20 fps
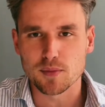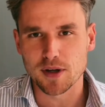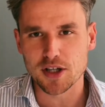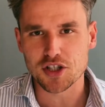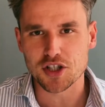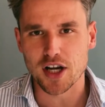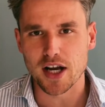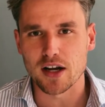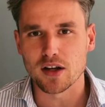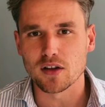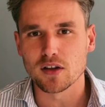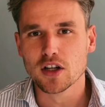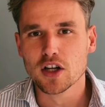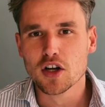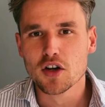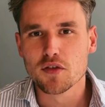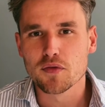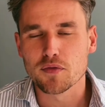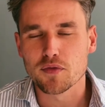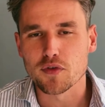channel
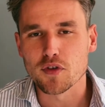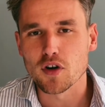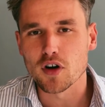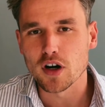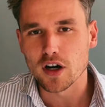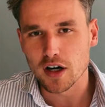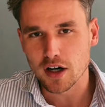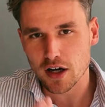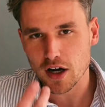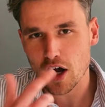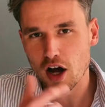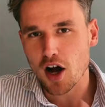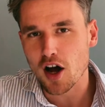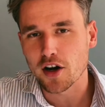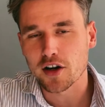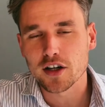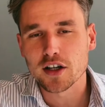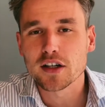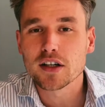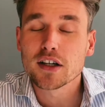for
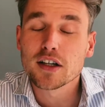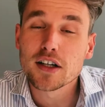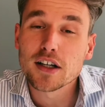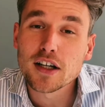other